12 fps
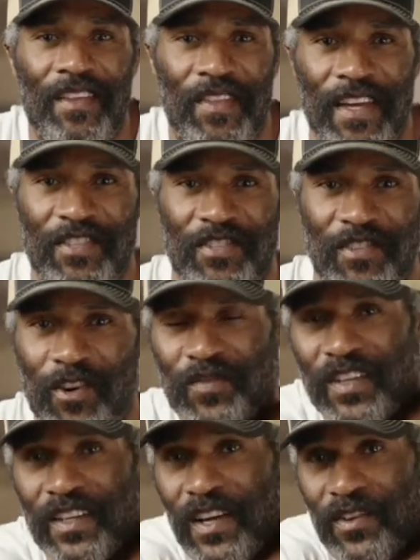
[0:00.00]
They
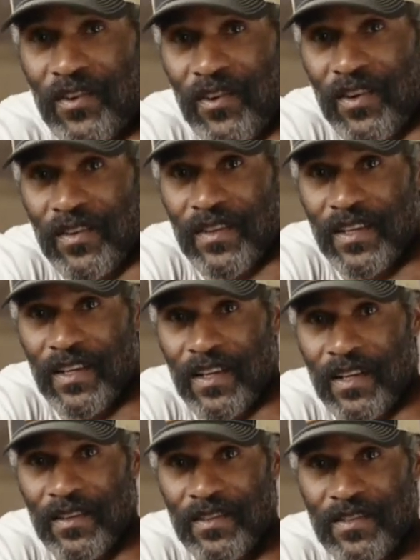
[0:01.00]
served together in the
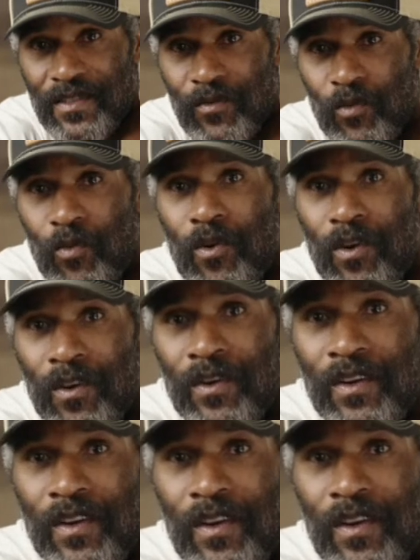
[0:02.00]
uh, in the Civil War.